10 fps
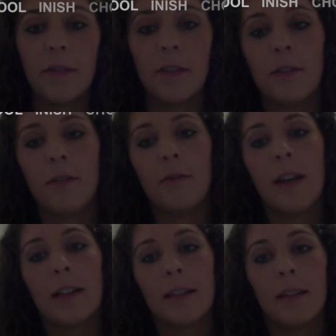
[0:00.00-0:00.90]
the Student
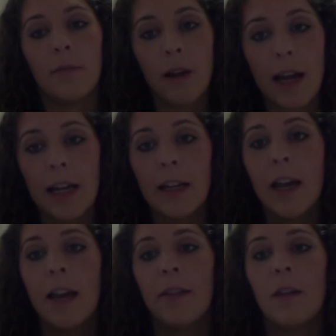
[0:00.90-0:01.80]
X's writing
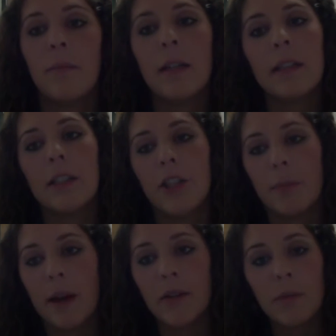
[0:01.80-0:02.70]
that immediately jump
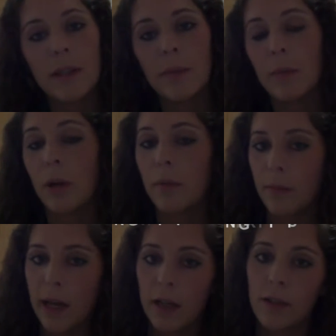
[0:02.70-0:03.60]
out to me as being
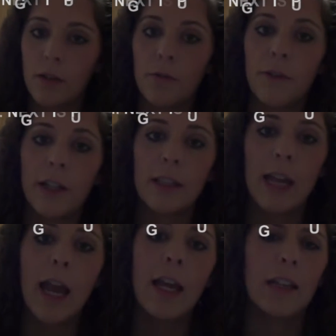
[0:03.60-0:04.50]
problematic. So first,
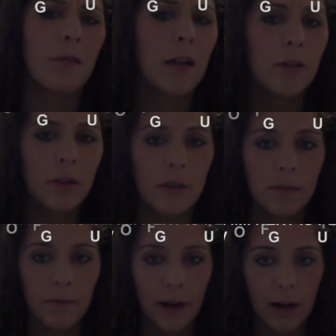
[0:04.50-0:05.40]
his writing shows
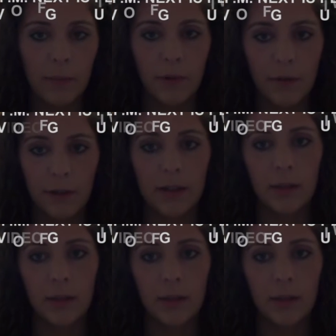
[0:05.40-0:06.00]
some very prevalent and